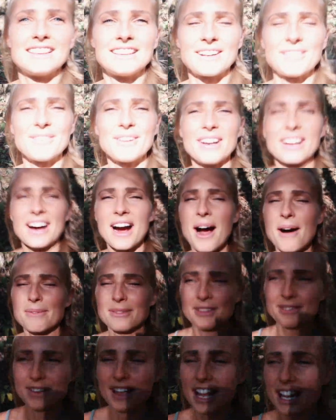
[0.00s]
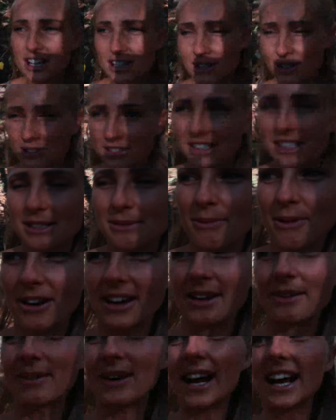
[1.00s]
There were a couple of issues this
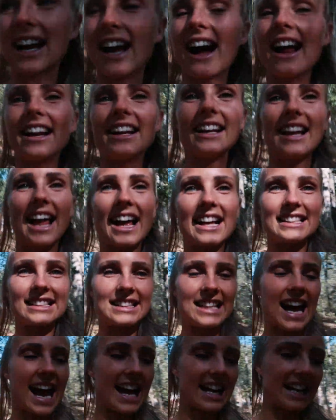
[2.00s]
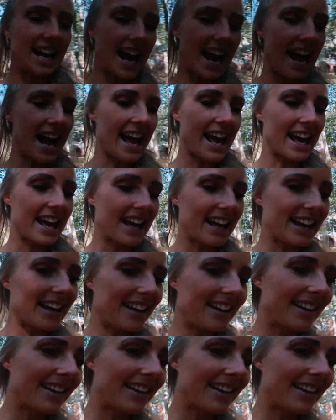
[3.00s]
morning. When I got in last night, I